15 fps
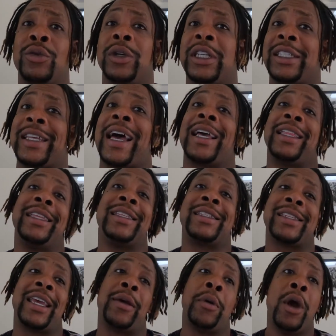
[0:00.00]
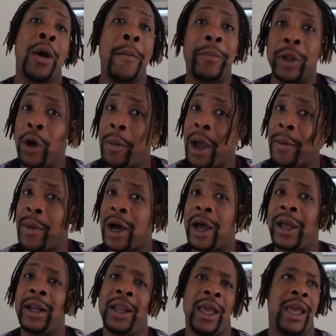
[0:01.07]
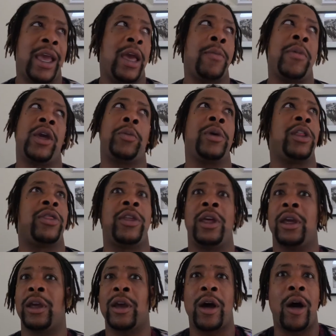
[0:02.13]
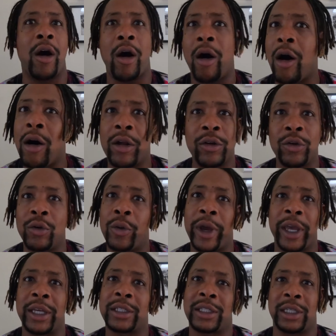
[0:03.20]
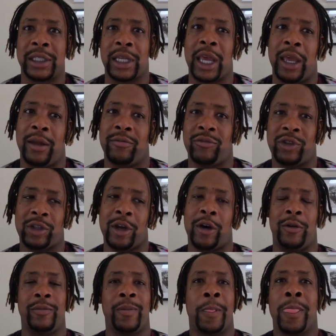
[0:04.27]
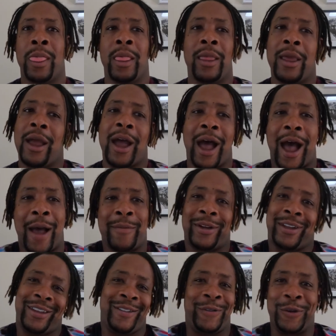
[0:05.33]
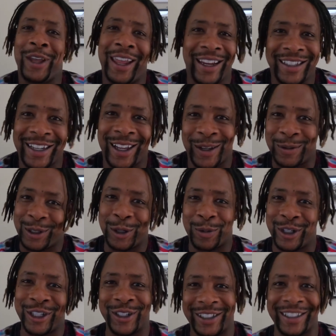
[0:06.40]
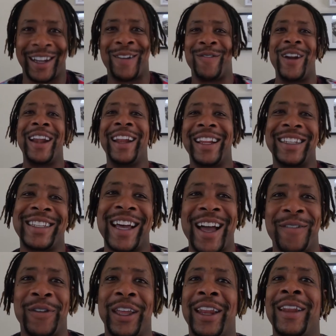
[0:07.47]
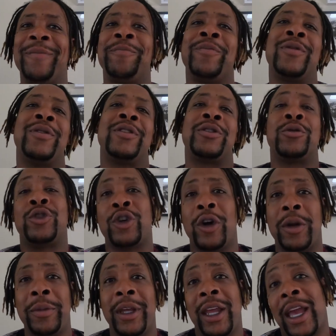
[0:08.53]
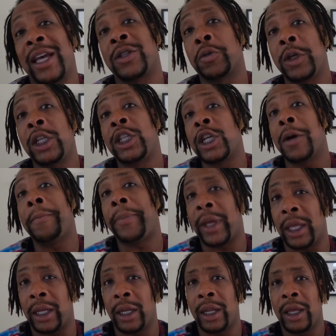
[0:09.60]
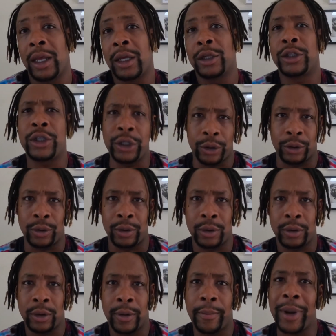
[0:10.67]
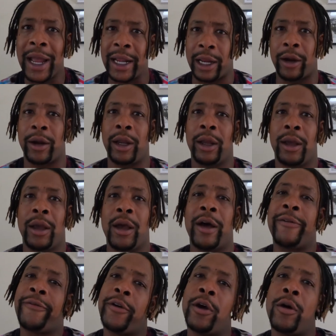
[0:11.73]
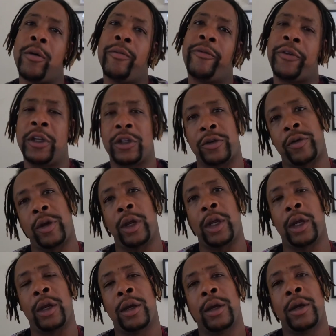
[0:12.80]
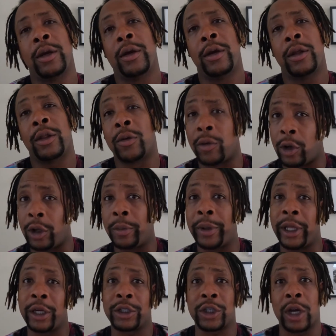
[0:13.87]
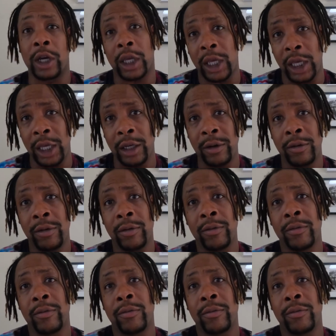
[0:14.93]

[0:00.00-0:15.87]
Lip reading: do exactly the same. Blow my mind and make me think all new ways to skate. So if you can't tell, I'm super juiced and I'm ready to dive in. So join me as we jump in to Binary, a film featuring the rollerblader Seane Keane,